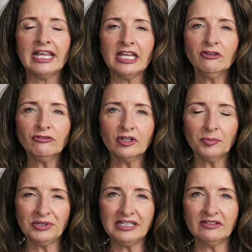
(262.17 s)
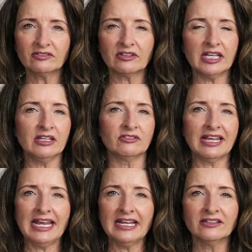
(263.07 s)
If a piece is
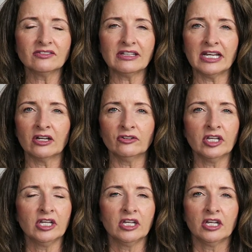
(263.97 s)
hands down